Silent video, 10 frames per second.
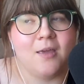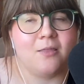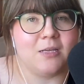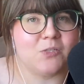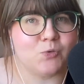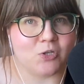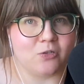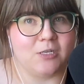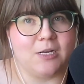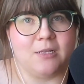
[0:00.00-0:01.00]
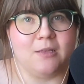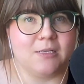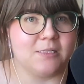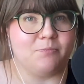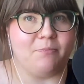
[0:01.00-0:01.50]
this resulted in
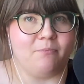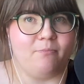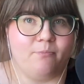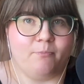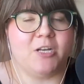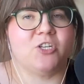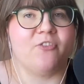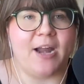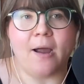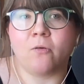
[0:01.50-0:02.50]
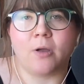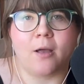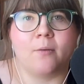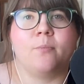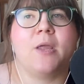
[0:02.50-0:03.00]
this much of an
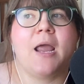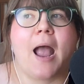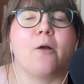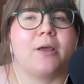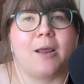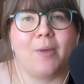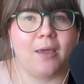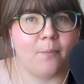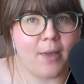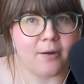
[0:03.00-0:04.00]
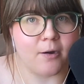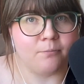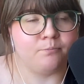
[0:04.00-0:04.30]
outcome. How can I make it better?